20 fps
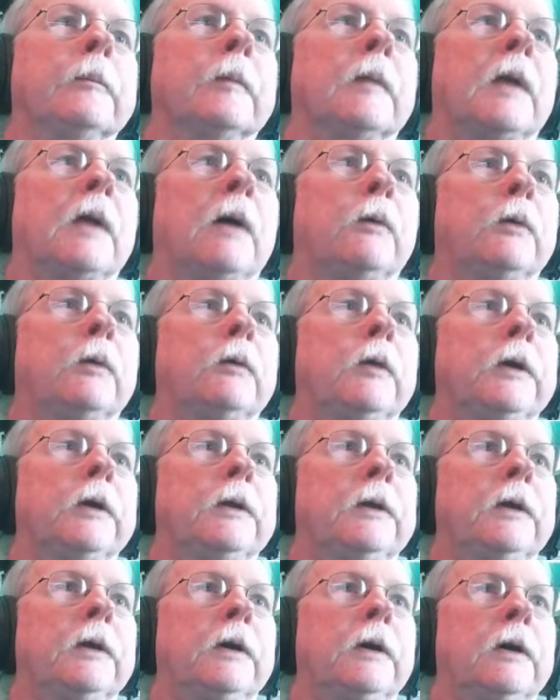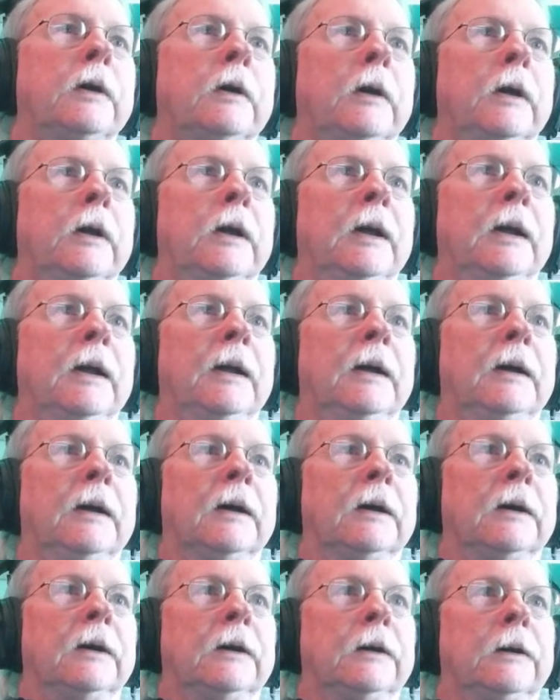That one right there.
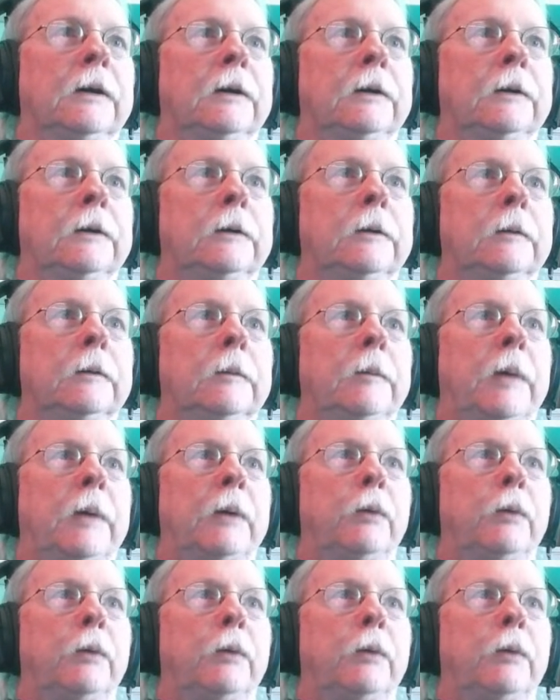I